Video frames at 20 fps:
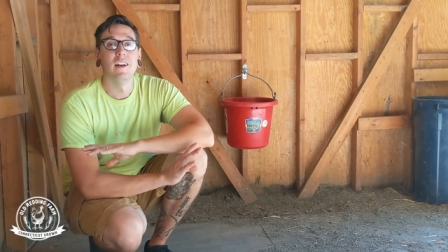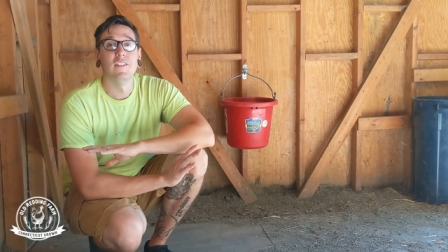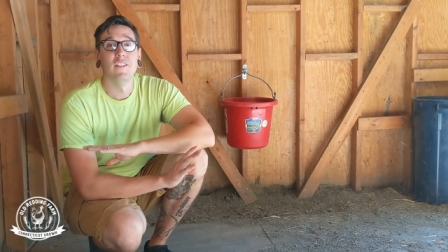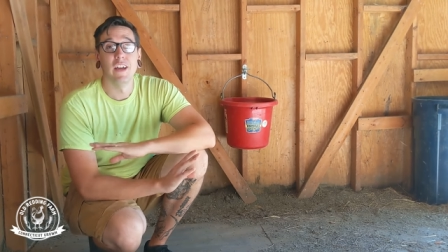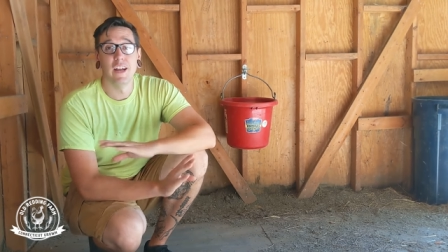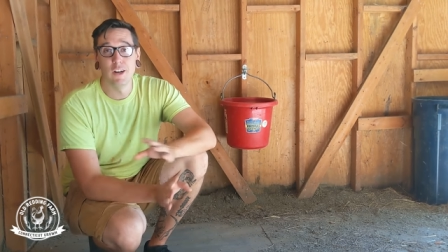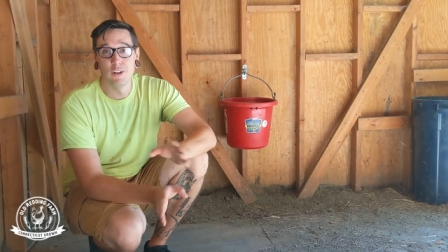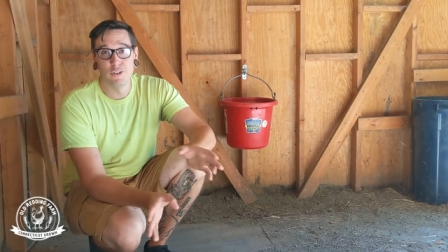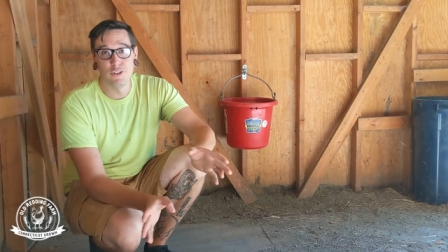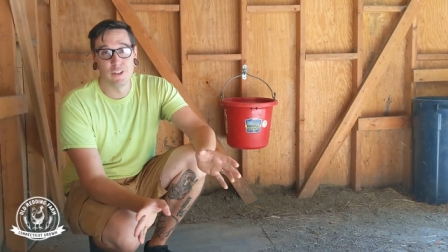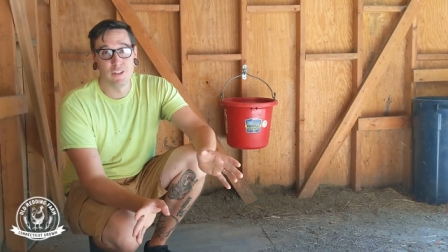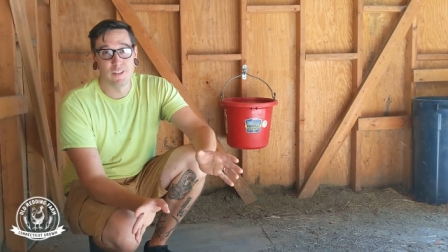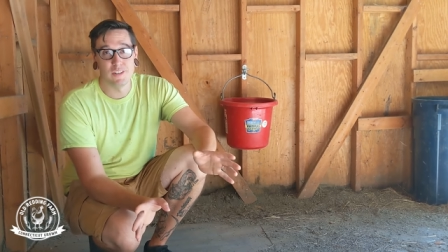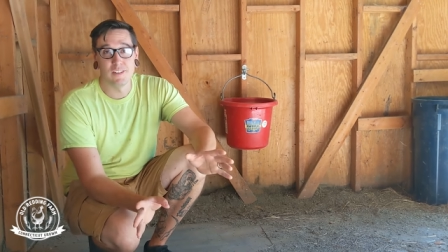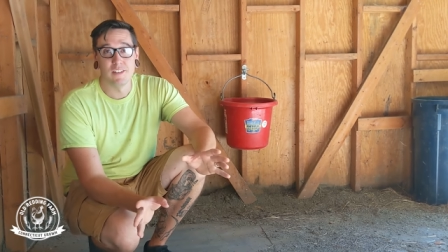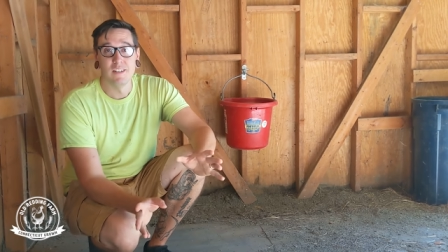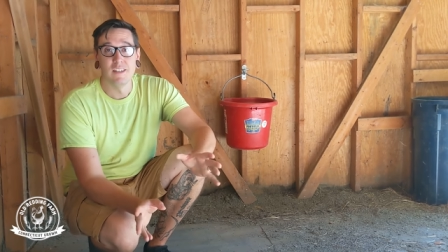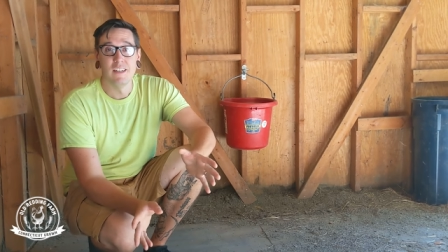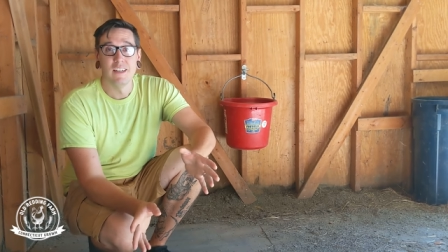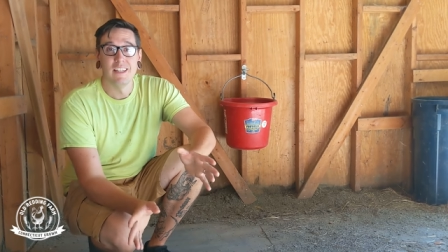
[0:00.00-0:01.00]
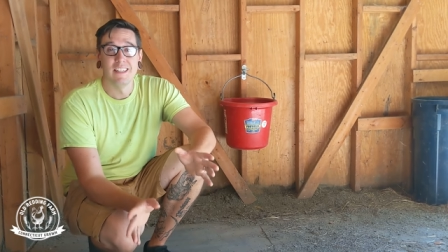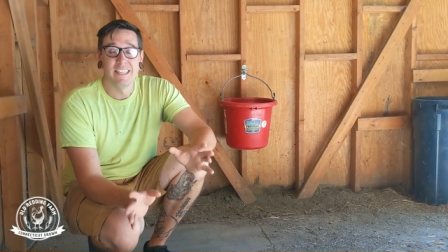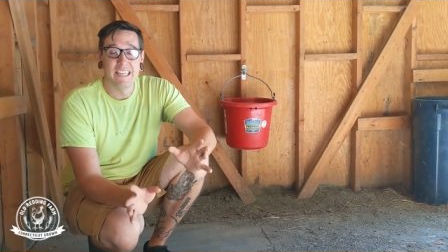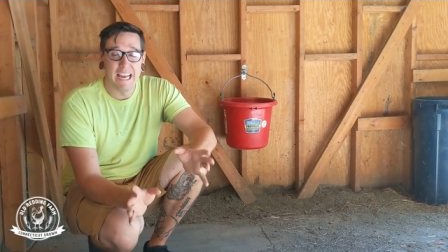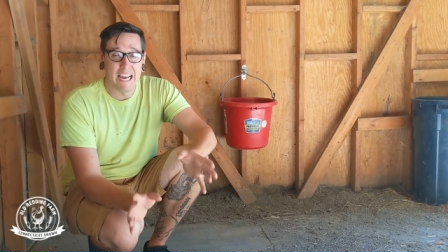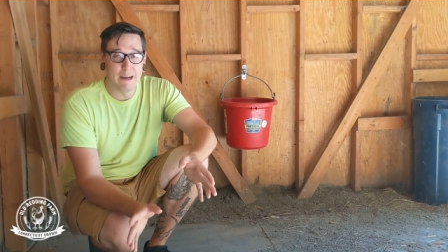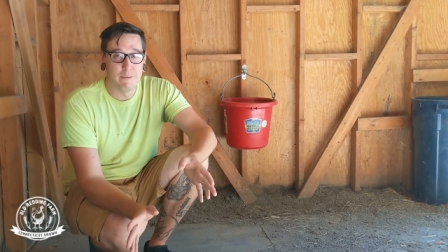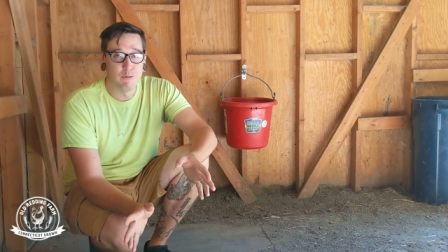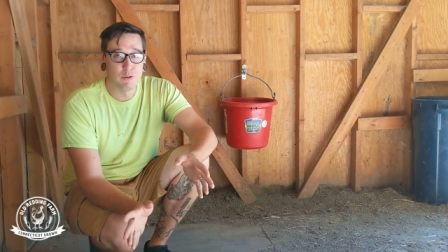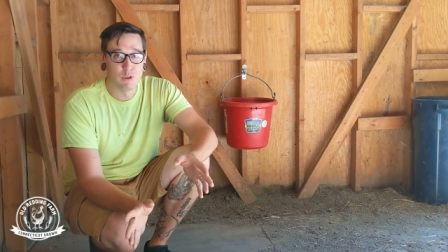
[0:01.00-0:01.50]
they are just
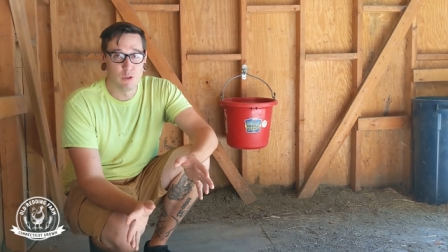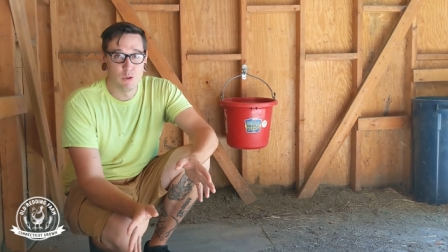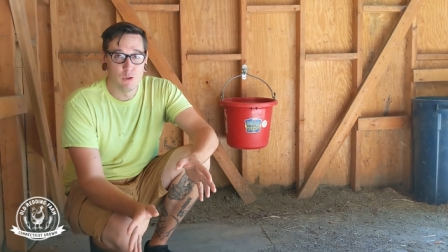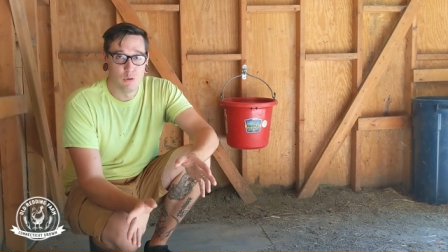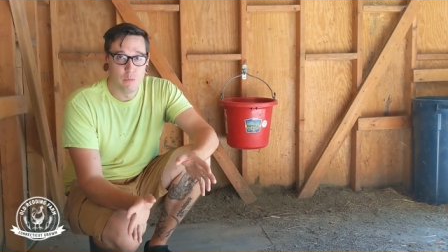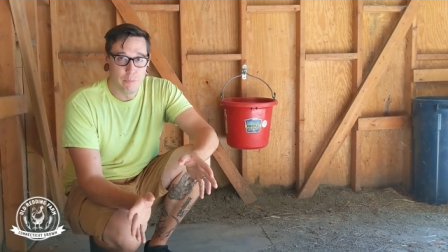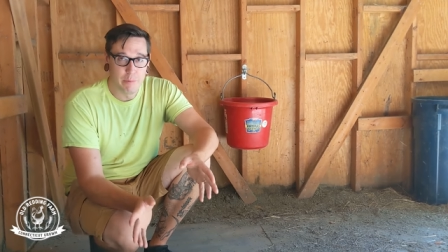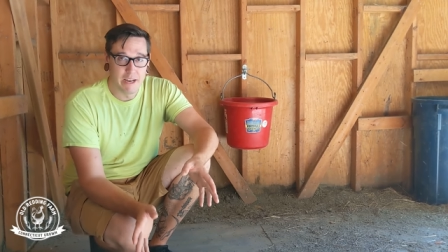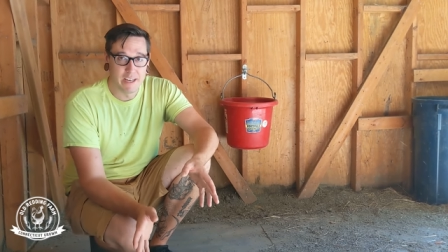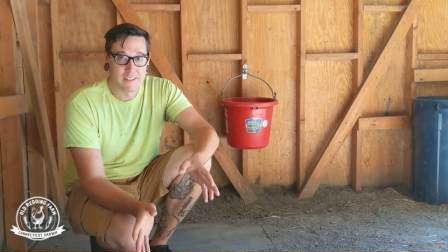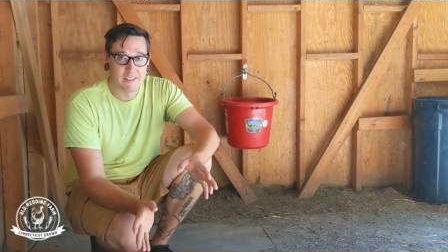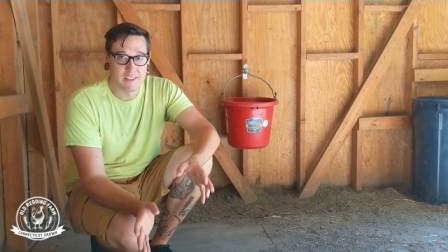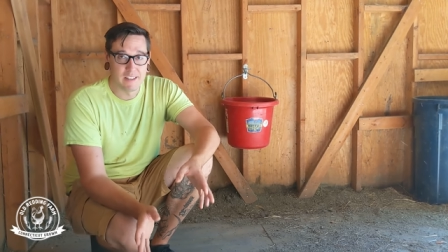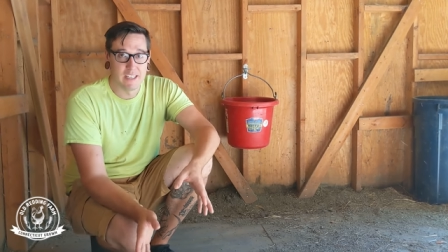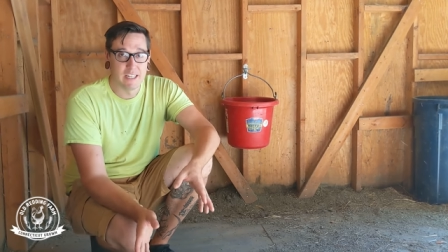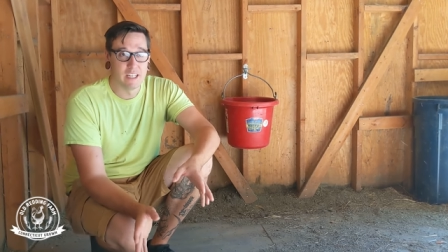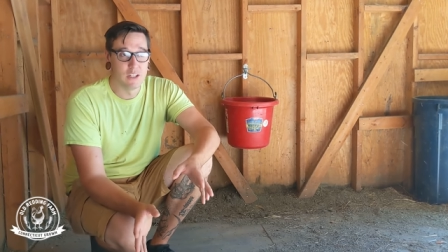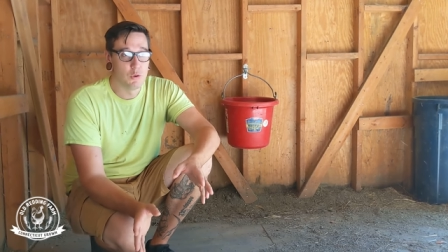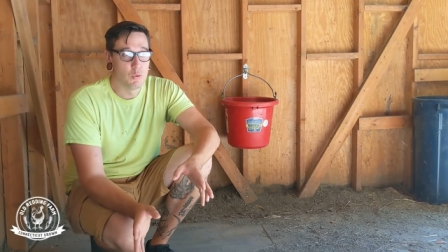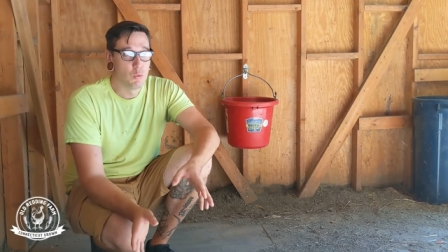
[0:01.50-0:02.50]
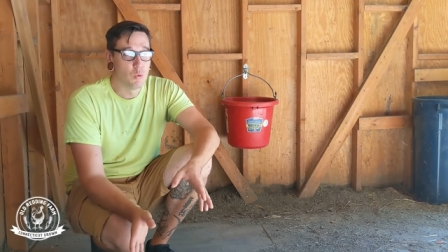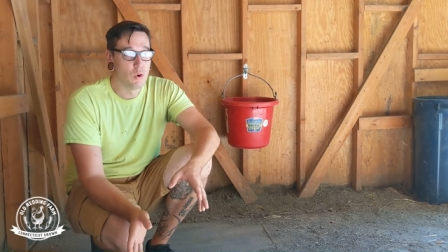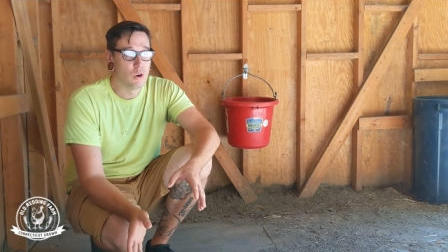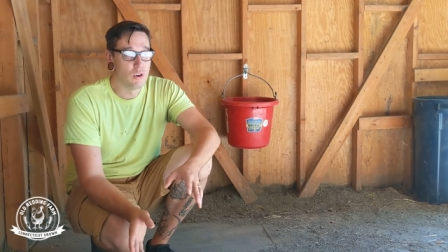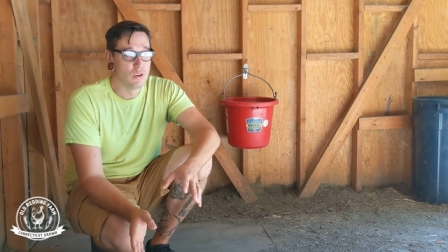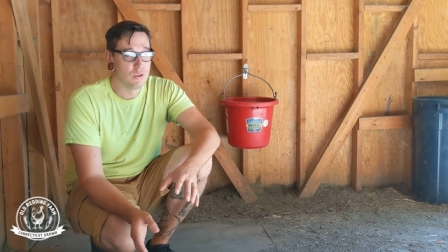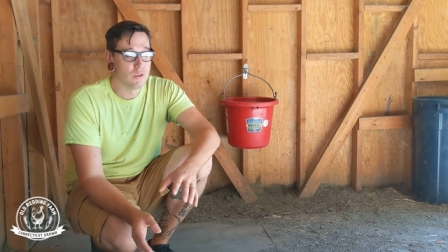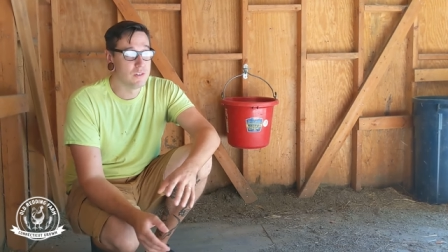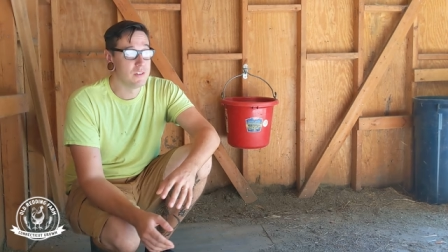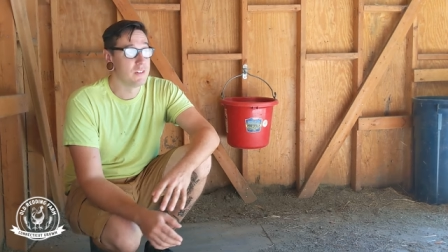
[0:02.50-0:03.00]
the absolute best thing in the
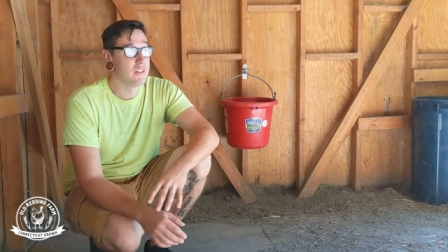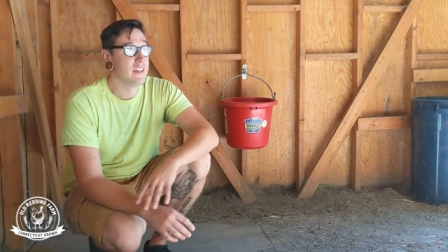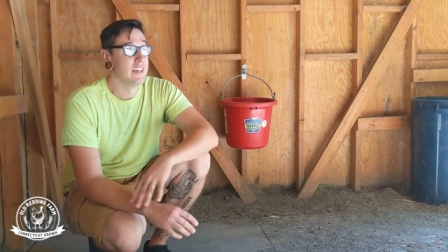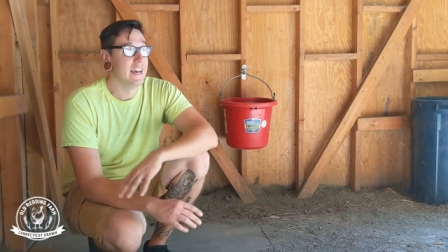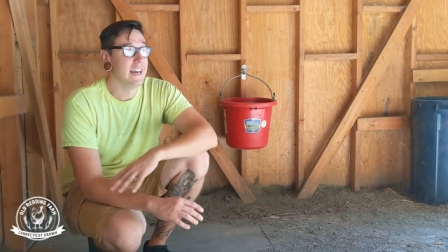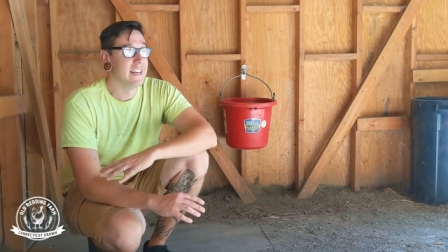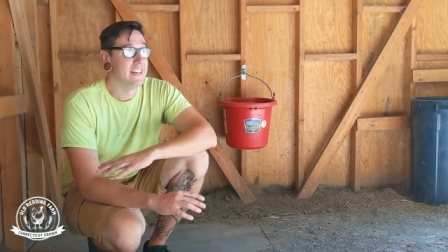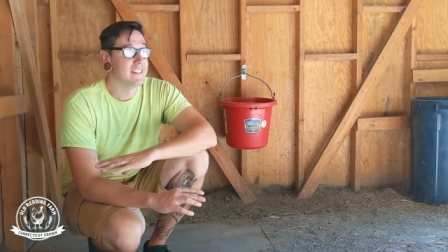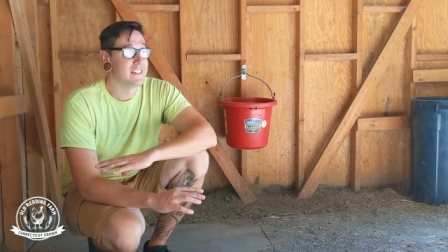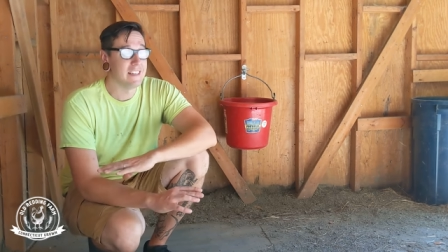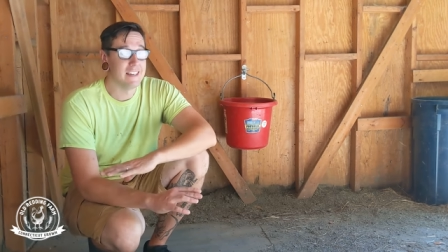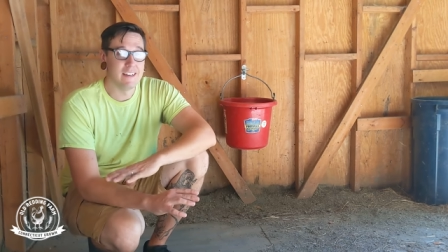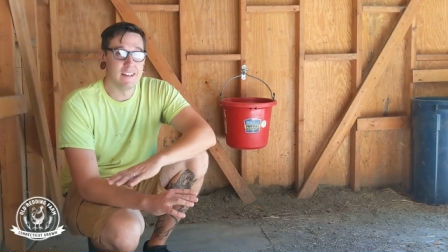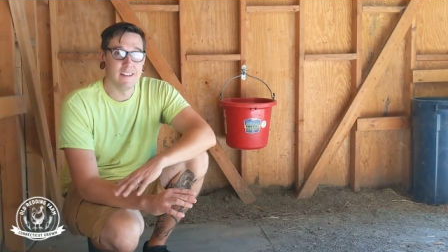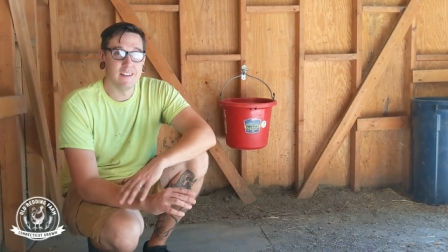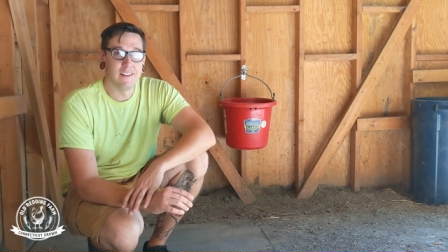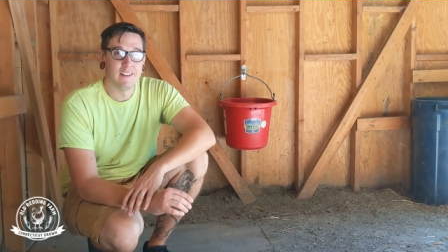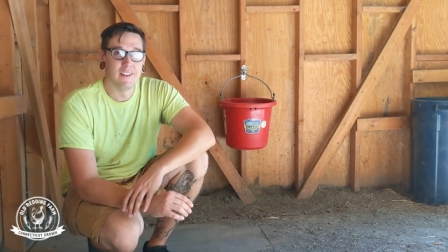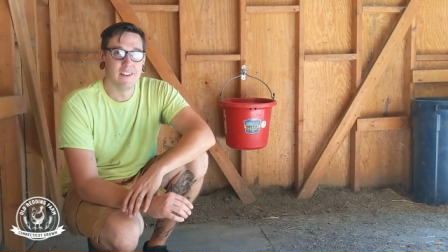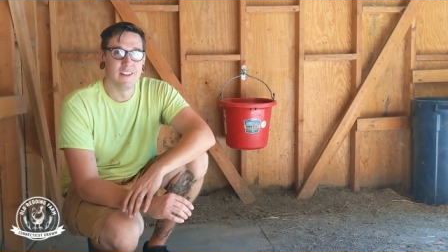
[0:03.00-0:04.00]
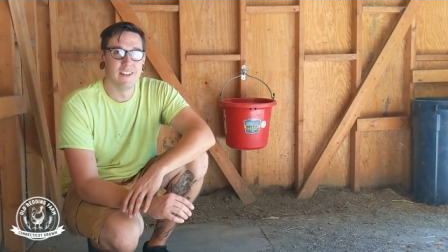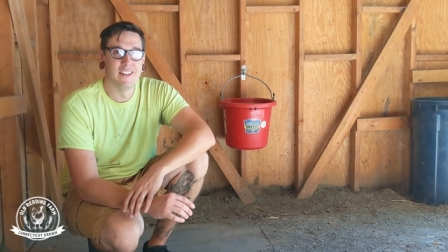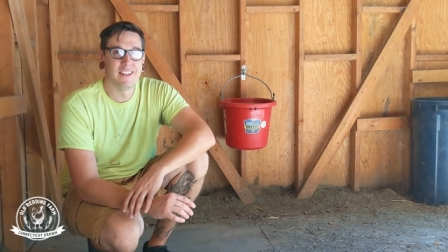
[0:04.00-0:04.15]
world. Game changer.